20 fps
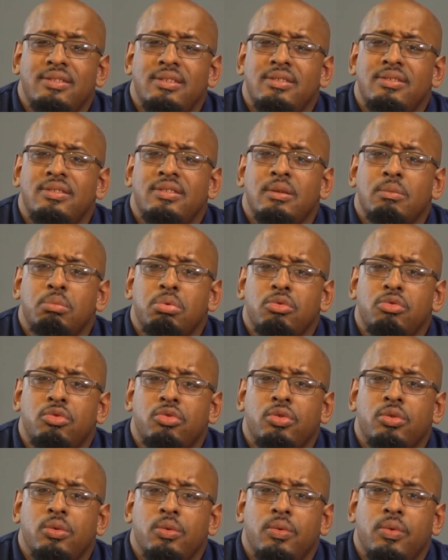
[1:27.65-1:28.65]
this simple
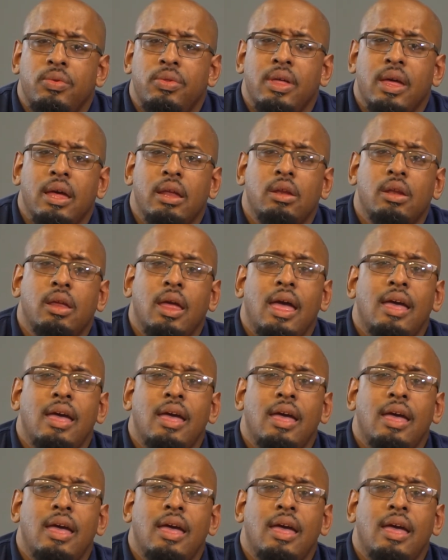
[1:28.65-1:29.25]
truth that